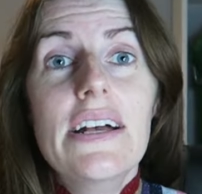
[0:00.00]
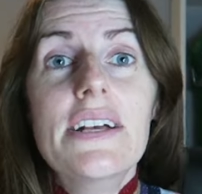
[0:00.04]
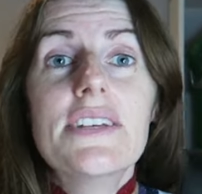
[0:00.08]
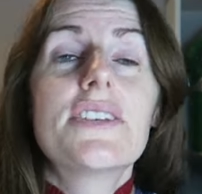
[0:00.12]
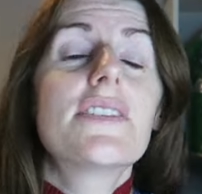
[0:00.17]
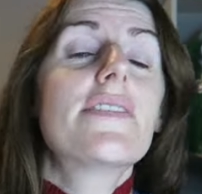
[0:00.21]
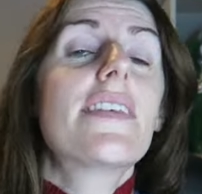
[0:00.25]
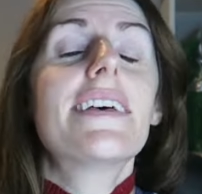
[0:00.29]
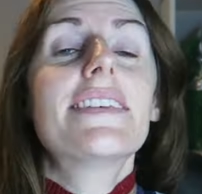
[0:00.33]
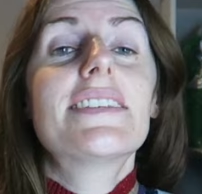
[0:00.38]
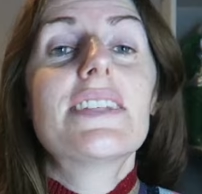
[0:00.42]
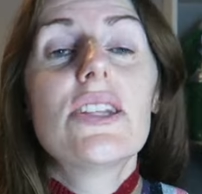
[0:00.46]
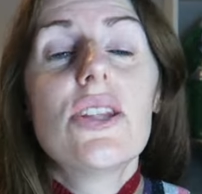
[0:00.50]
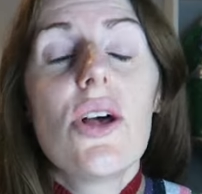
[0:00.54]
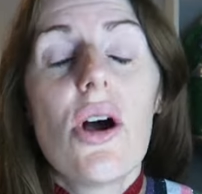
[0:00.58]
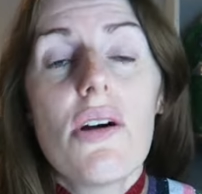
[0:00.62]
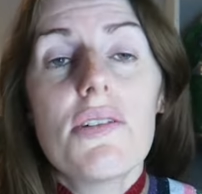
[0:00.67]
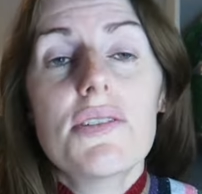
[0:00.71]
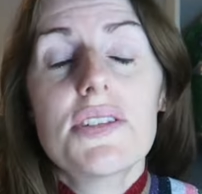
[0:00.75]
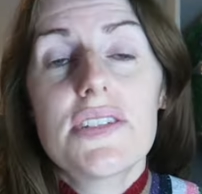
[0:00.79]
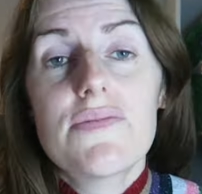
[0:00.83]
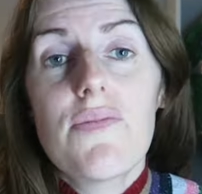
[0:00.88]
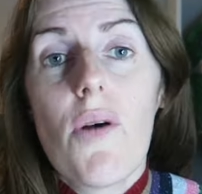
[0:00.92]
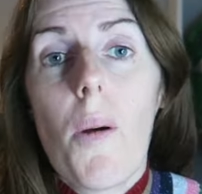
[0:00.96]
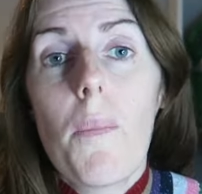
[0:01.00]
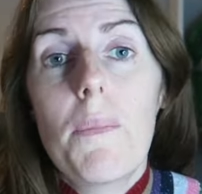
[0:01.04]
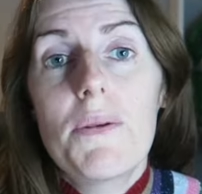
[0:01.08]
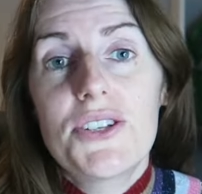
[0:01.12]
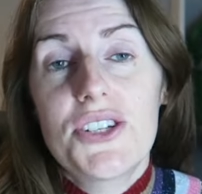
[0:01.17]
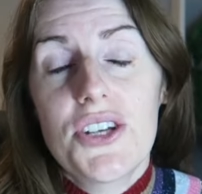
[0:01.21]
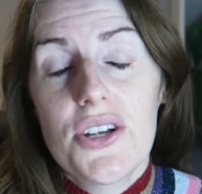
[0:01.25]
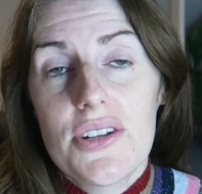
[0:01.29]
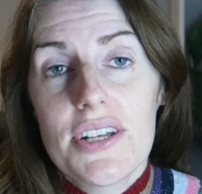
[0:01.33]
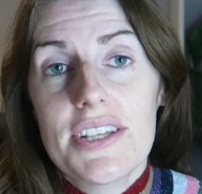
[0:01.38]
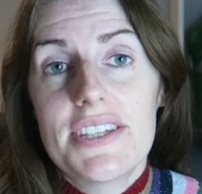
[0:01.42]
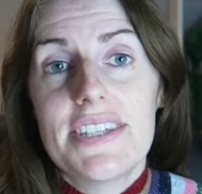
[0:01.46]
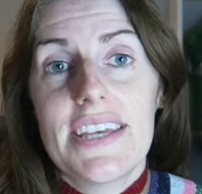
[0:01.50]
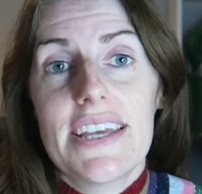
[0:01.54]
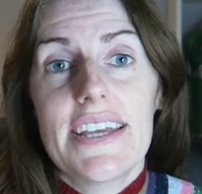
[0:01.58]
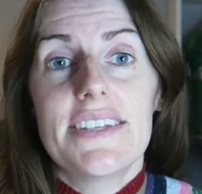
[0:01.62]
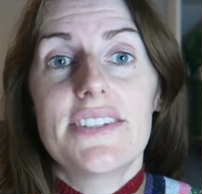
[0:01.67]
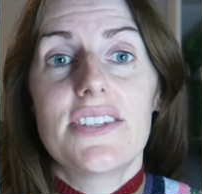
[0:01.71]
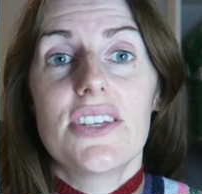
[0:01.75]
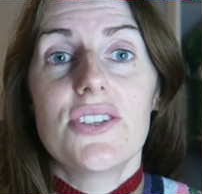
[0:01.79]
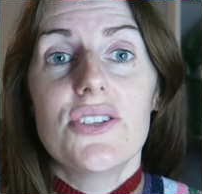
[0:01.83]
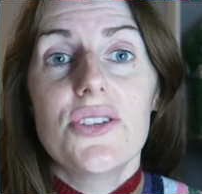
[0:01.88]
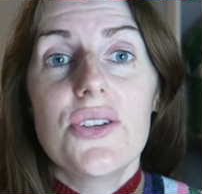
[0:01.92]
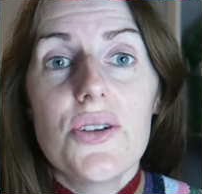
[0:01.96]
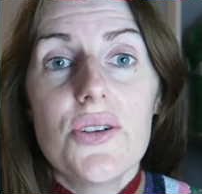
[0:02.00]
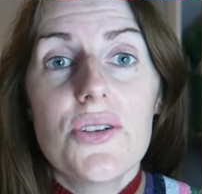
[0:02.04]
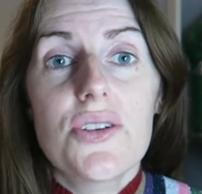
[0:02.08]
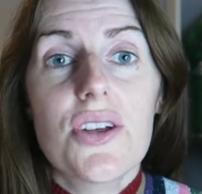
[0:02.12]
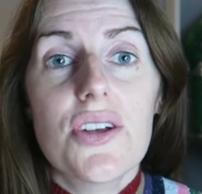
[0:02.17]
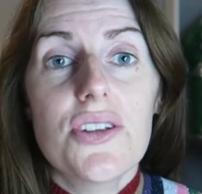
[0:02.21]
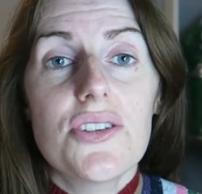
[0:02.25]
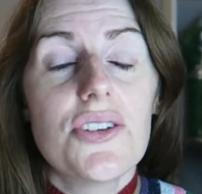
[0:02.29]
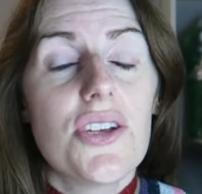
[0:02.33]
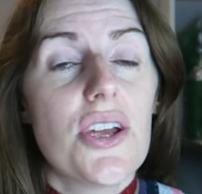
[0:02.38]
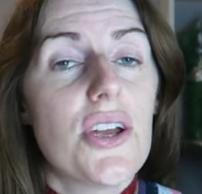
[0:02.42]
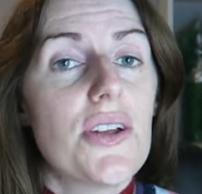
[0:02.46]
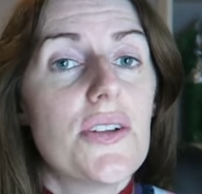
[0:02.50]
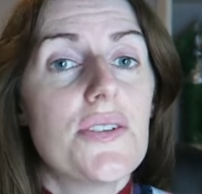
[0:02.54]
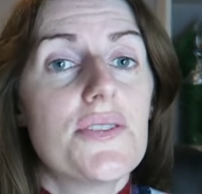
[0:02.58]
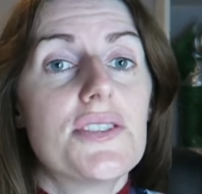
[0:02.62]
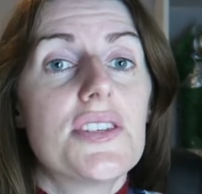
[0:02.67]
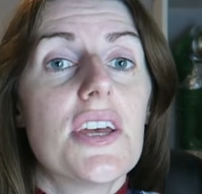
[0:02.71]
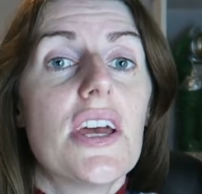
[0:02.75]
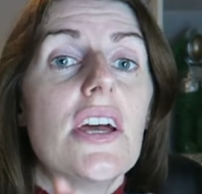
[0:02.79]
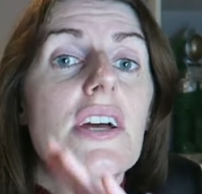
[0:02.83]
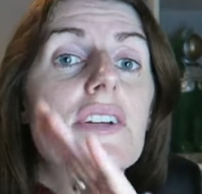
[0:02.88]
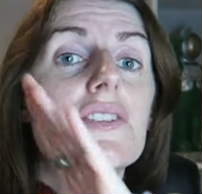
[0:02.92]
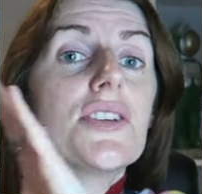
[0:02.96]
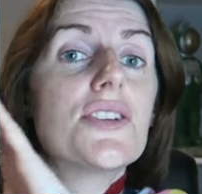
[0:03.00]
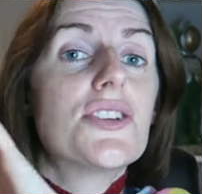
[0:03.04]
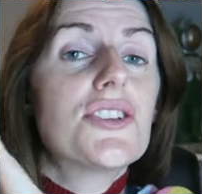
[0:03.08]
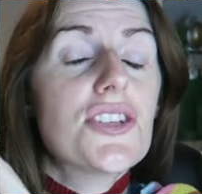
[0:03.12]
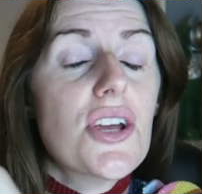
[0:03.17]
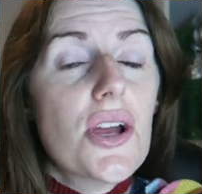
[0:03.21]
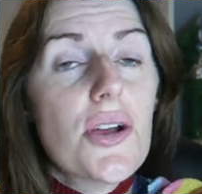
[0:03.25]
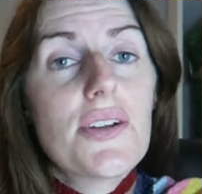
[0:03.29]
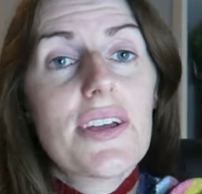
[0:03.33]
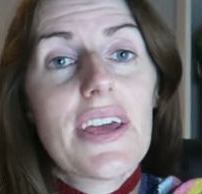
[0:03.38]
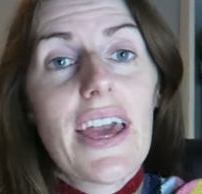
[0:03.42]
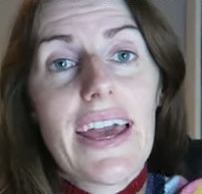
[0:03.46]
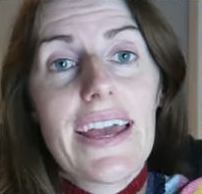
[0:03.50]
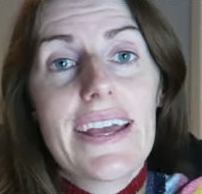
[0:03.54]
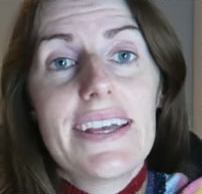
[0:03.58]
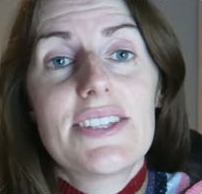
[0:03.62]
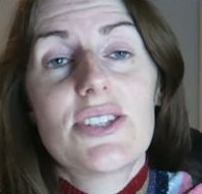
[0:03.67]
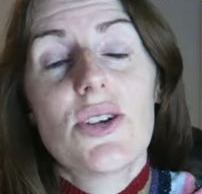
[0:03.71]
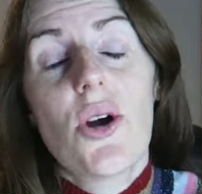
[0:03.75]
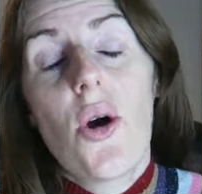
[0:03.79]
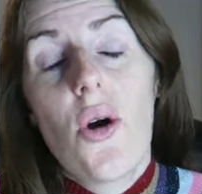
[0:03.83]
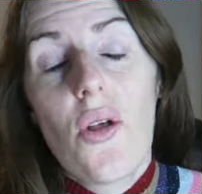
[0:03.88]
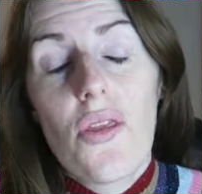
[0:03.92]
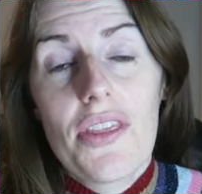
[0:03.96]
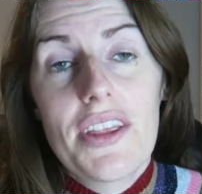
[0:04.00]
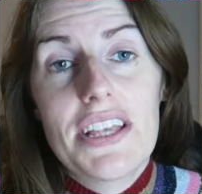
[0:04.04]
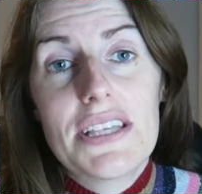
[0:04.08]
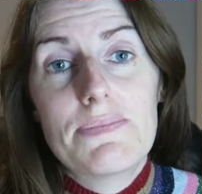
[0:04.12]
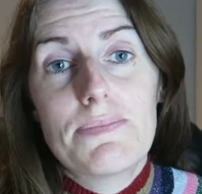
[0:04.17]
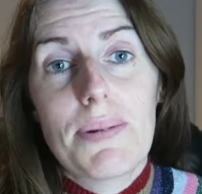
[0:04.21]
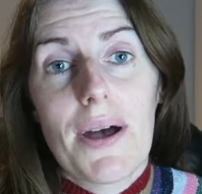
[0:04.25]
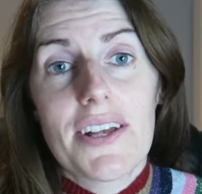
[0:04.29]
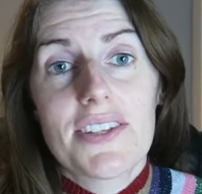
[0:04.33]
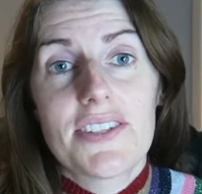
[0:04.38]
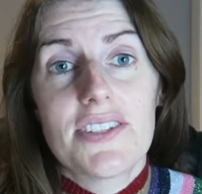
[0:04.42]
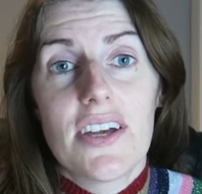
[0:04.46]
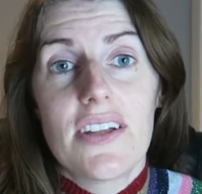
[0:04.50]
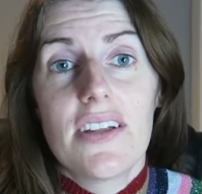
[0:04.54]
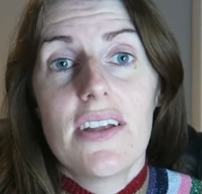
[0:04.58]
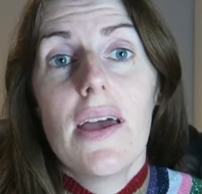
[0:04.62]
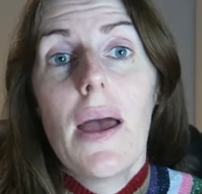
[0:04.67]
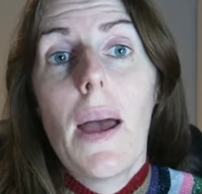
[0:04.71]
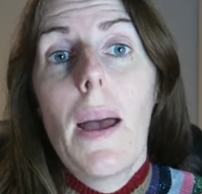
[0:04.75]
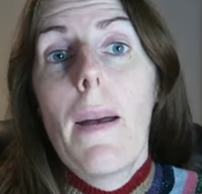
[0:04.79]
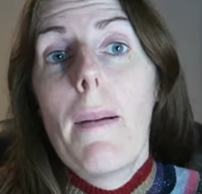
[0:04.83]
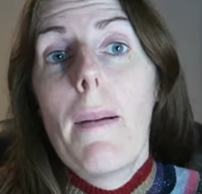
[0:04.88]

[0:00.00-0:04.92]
So there's lots of opportunities that you can use to showcase on this button,